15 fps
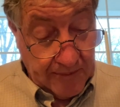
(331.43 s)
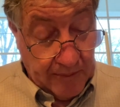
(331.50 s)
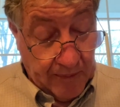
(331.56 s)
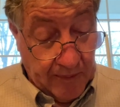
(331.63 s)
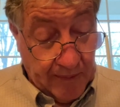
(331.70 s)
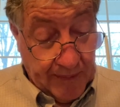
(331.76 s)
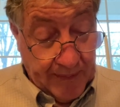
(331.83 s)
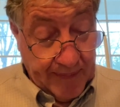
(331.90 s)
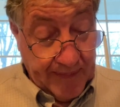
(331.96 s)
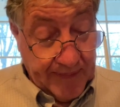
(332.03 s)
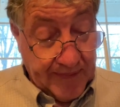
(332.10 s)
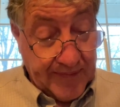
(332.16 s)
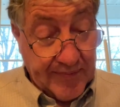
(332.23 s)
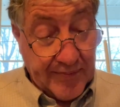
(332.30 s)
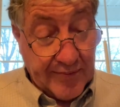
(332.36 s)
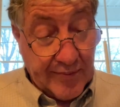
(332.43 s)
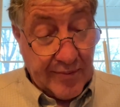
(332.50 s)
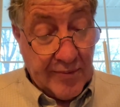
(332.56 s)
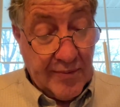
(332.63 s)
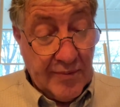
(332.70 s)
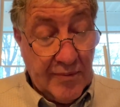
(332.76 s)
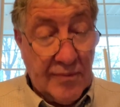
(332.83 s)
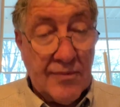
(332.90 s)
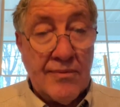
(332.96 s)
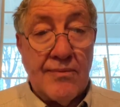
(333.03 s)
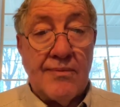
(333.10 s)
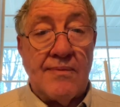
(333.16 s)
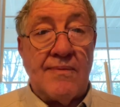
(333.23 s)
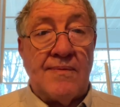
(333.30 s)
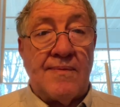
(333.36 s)

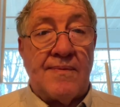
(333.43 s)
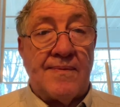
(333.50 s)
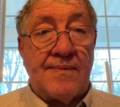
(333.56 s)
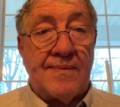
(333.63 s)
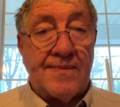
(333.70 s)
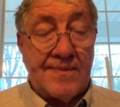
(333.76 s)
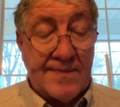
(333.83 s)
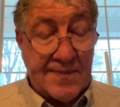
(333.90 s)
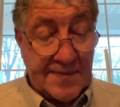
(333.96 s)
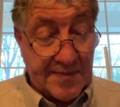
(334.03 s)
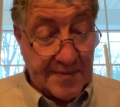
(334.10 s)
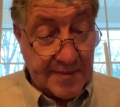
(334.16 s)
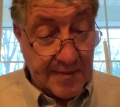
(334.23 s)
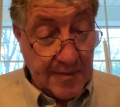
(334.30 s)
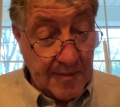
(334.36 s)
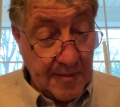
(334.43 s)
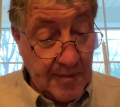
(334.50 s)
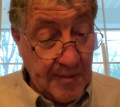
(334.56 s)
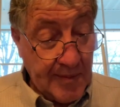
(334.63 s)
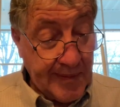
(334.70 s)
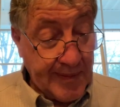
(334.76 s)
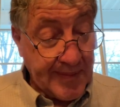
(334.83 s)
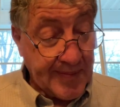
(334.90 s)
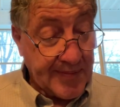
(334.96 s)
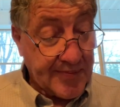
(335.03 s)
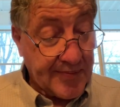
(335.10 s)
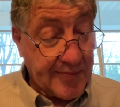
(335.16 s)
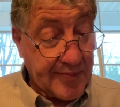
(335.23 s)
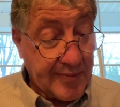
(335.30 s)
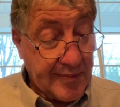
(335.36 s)

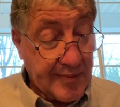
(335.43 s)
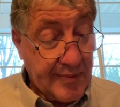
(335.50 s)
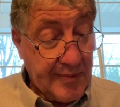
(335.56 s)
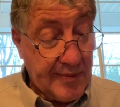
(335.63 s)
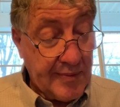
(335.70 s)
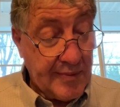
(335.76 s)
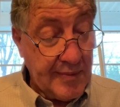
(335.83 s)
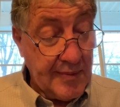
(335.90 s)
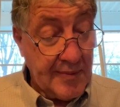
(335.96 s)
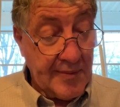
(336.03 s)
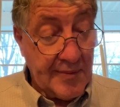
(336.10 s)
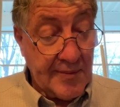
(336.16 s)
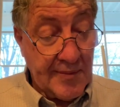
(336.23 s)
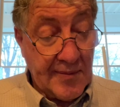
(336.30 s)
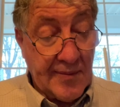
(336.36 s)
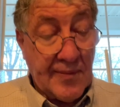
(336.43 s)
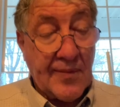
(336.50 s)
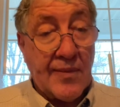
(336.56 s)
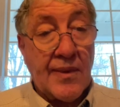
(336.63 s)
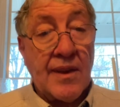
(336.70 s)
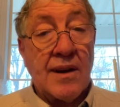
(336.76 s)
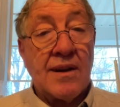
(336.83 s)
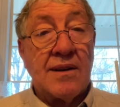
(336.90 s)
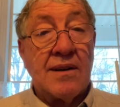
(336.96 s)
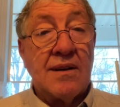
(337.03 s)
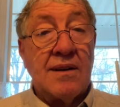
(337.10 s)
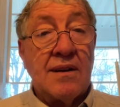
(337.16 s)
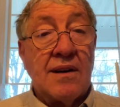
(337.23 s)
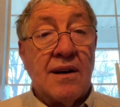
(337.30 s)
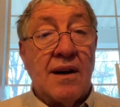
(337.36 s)

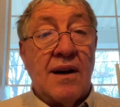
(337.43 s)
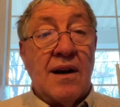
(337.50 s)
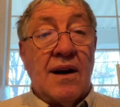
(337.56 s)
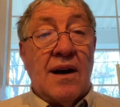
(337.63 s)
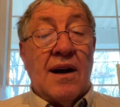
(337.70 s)
[no speech]